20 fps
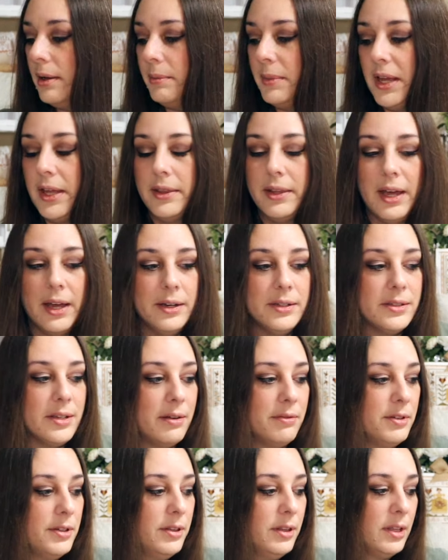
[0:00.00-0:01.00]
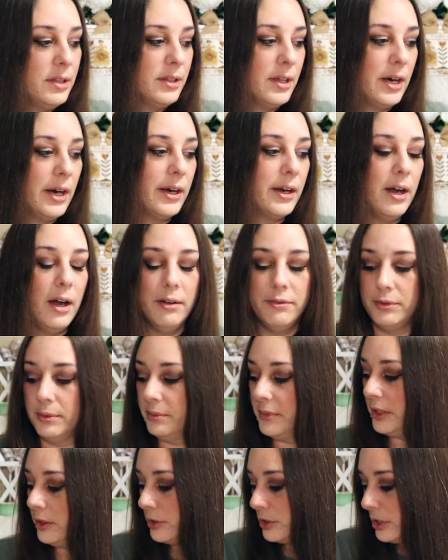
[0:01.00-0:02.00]
And that is everything that I got from
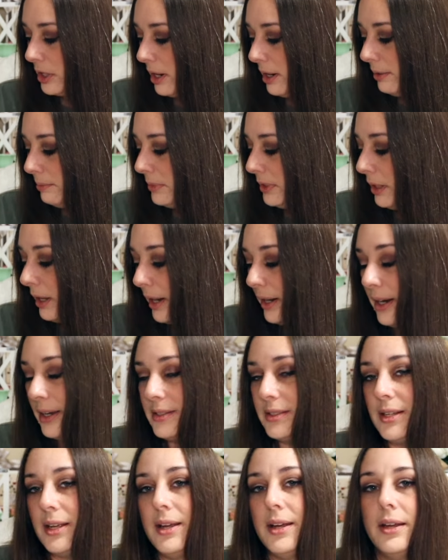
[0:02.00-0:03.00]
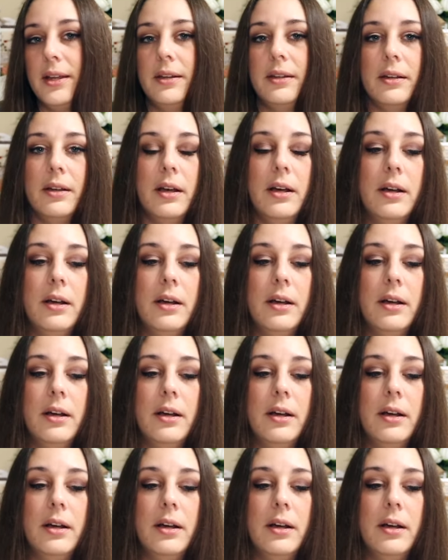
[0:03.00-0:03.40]
their shop. But like I said,